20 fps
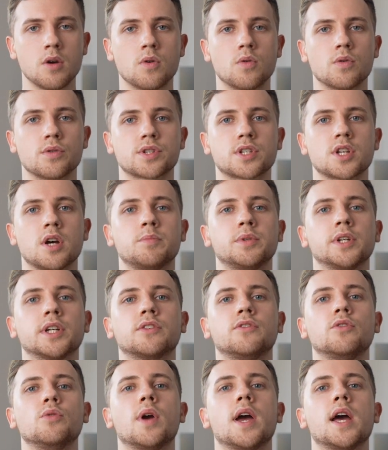or
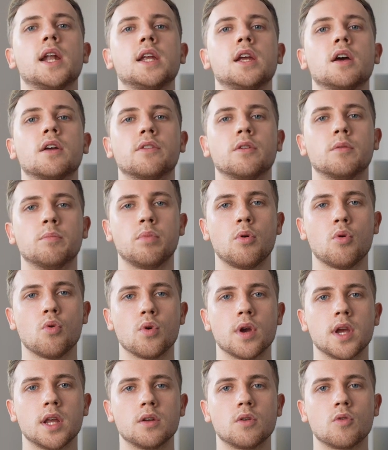subject to any other
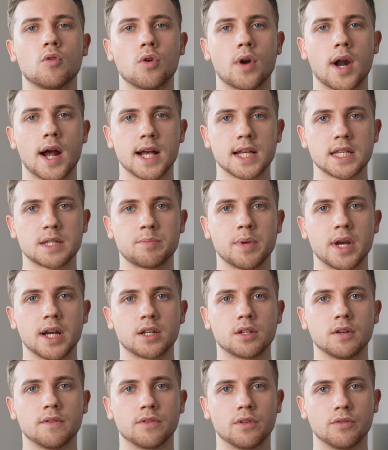point or
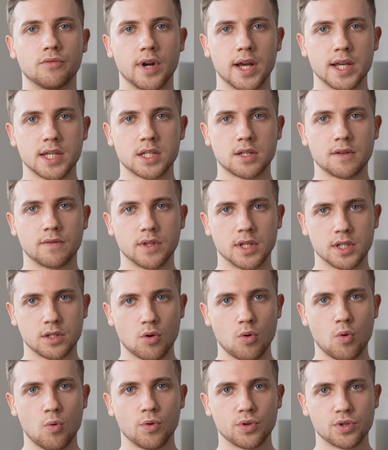aspect of the rest of this
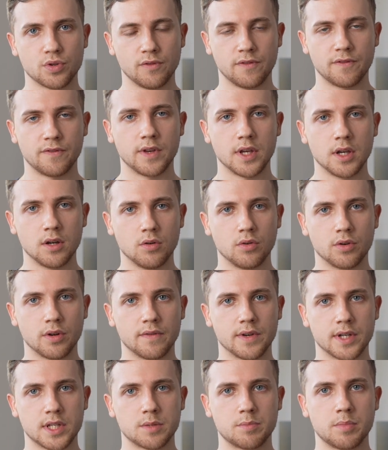causal field
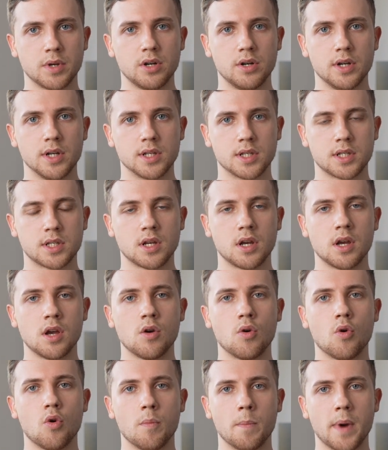of experience
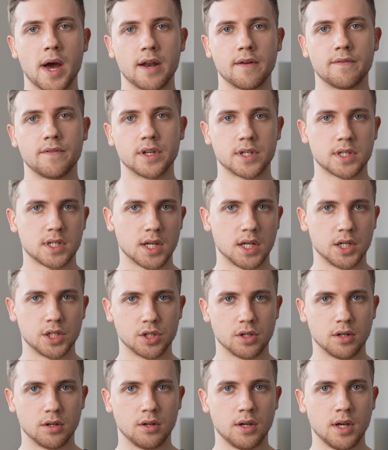or
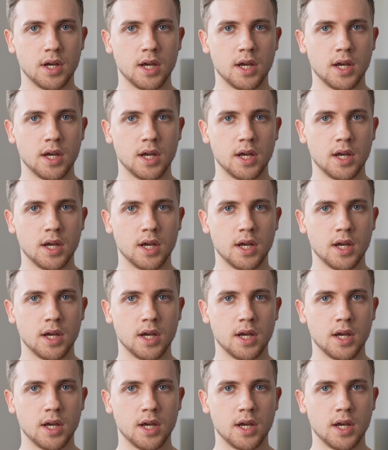manifestation.